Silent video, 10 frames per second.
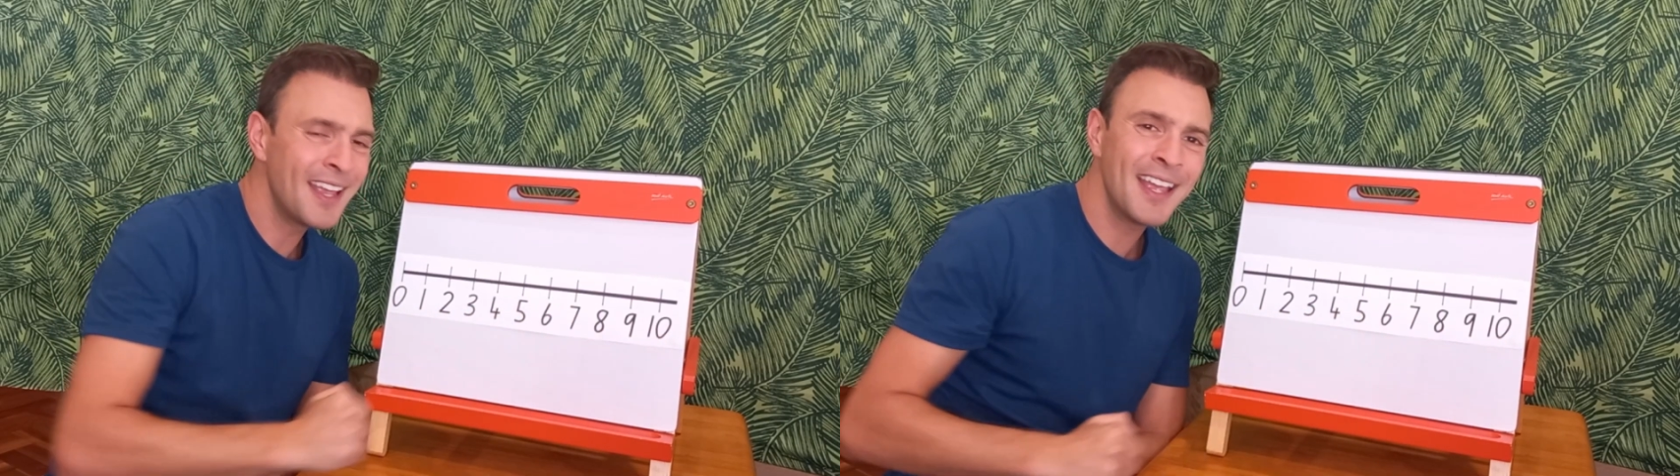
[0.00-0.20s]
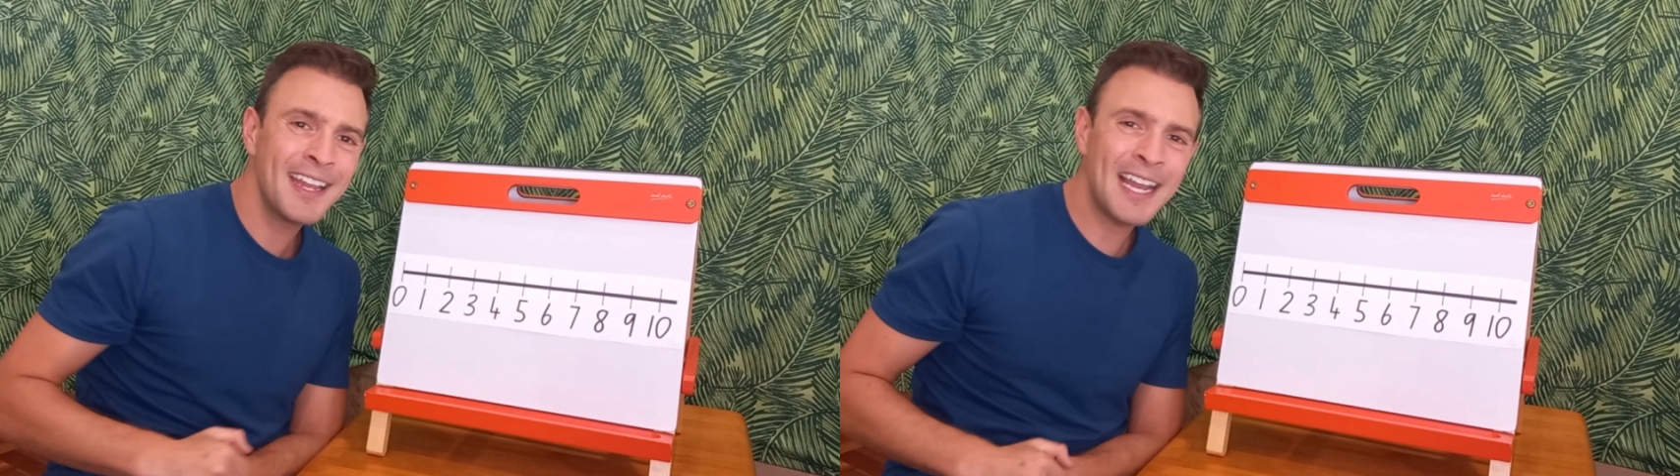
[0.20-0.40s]

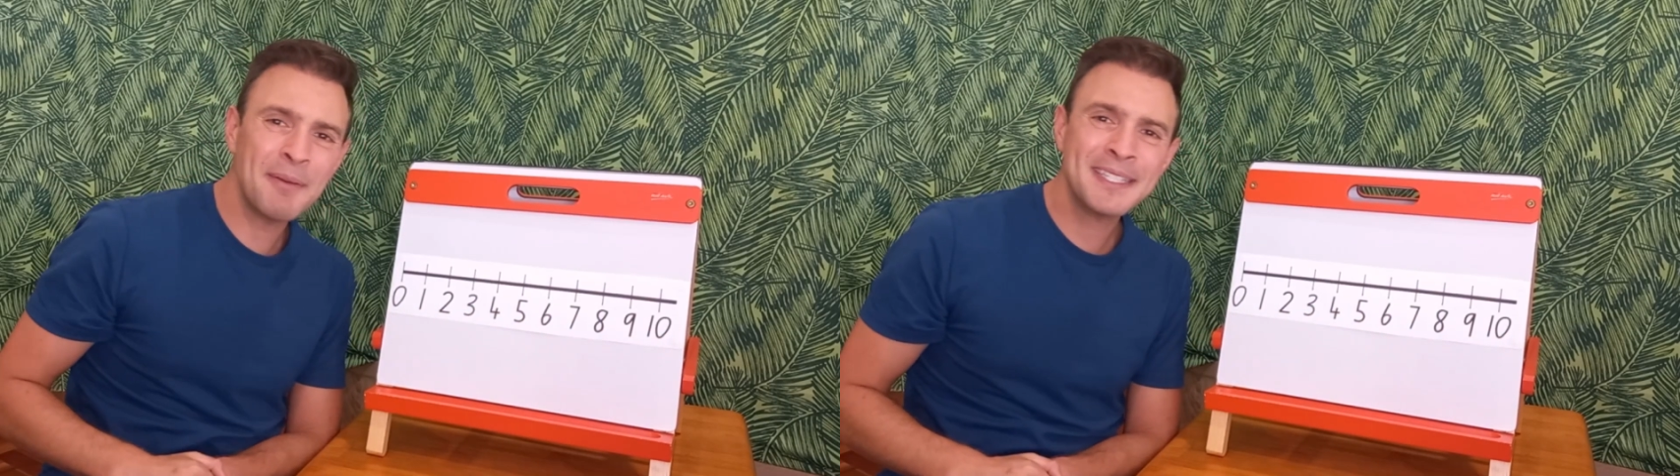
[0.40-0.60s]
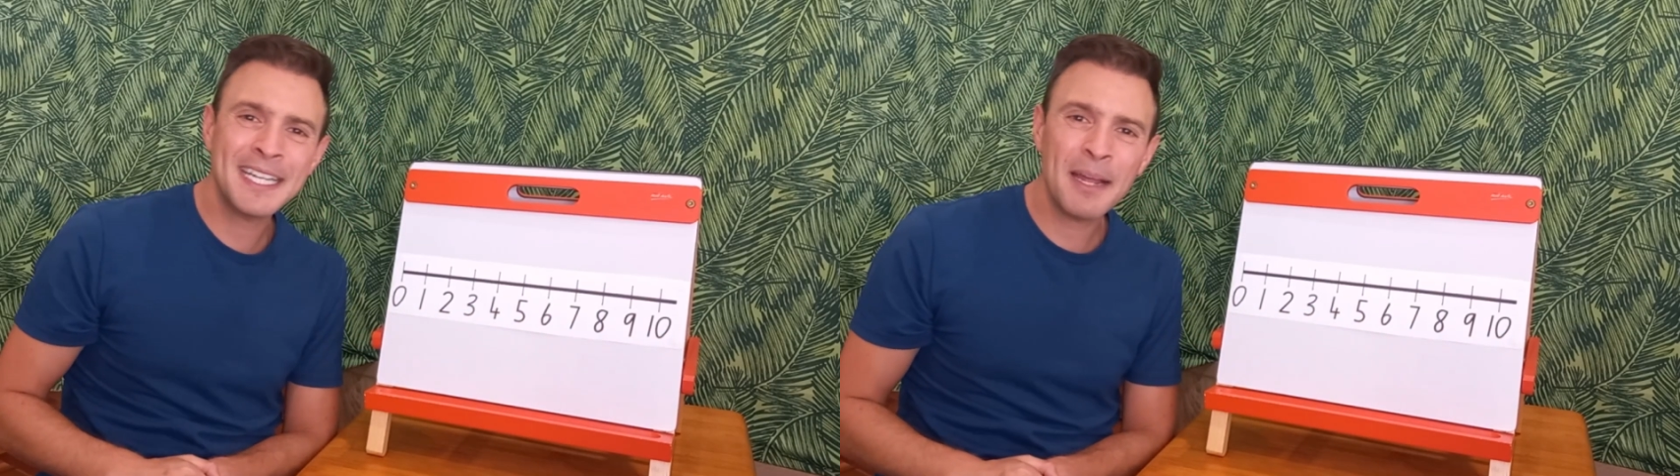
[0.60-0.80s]
Now,
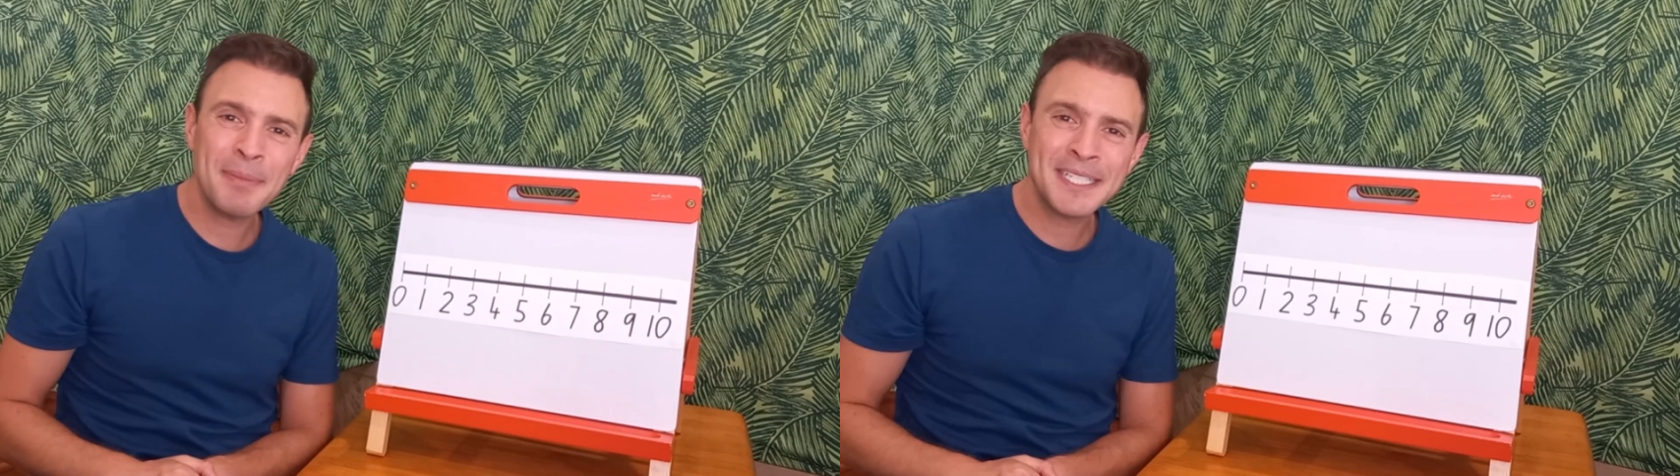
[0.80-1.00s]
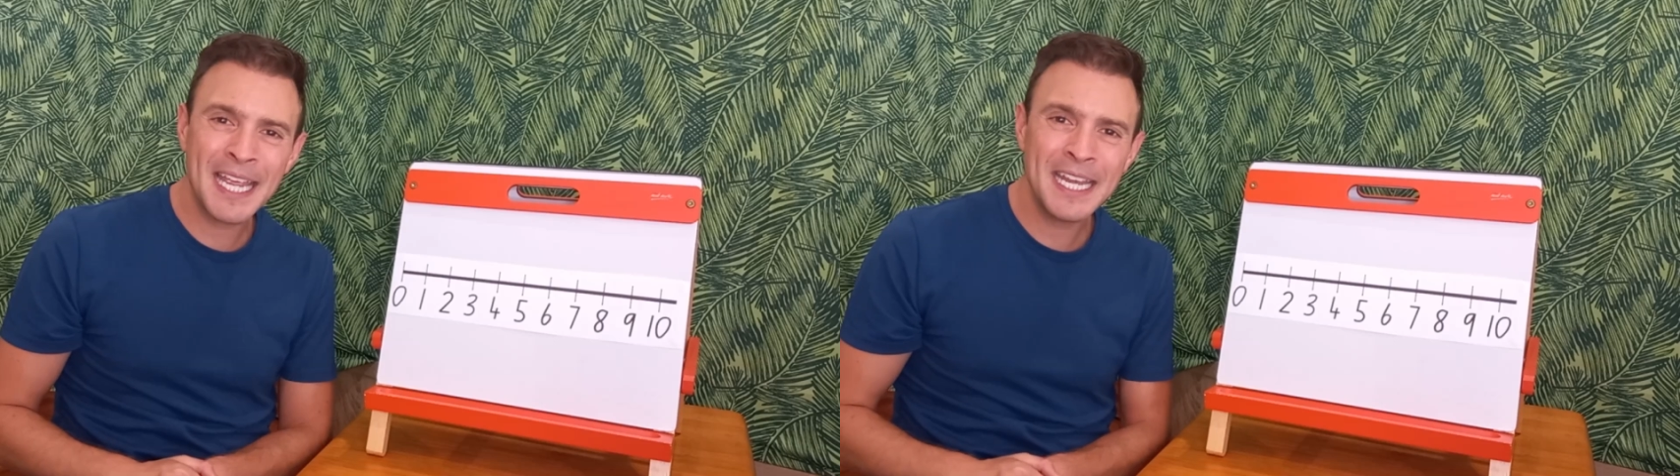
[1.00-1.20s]
is the number
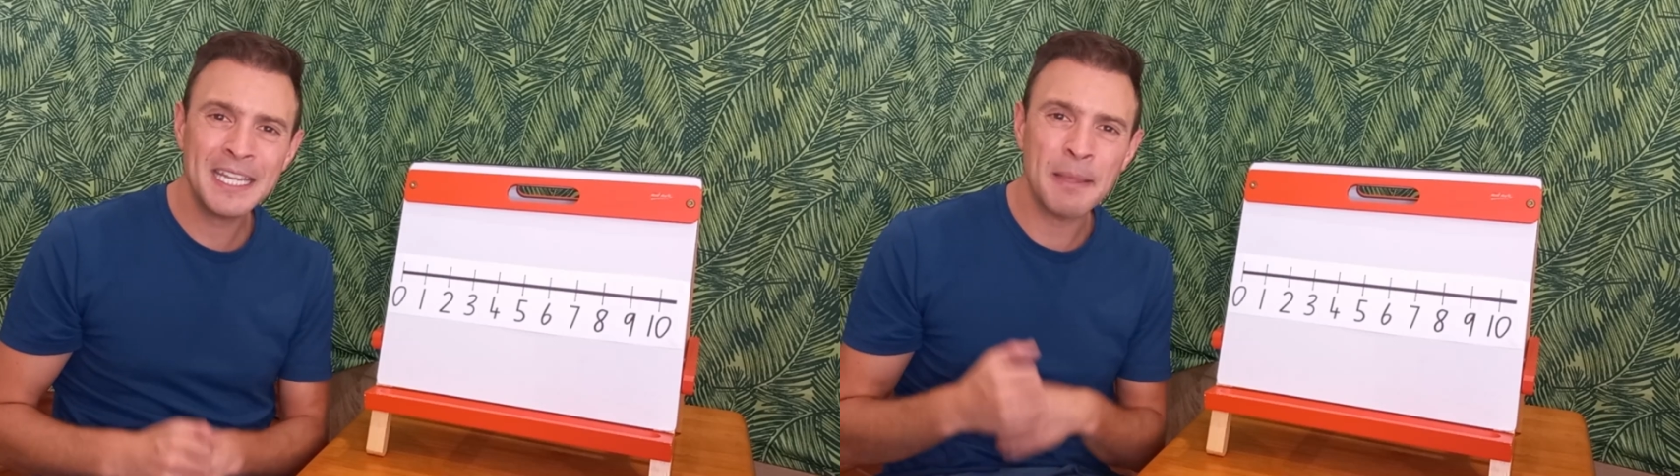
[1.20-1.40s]
10 the